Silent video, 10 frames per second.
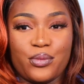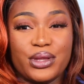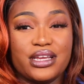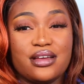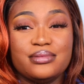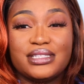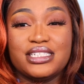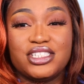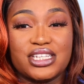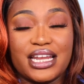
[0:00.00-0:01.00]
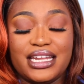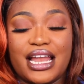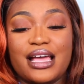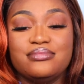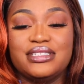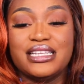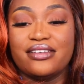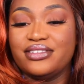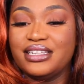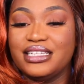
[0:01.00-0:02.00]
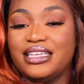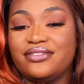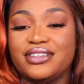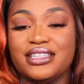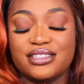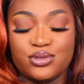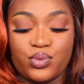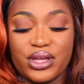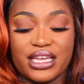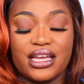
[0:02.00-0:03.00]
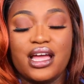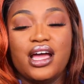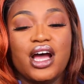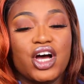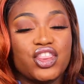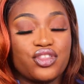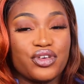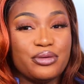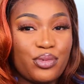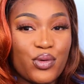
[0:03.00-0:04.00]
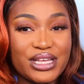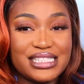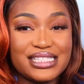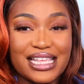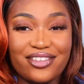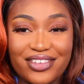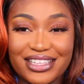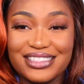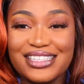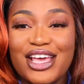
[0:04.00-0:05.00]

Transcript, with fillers: When it comes to shedding, I'm definitely giving this wig a 3.7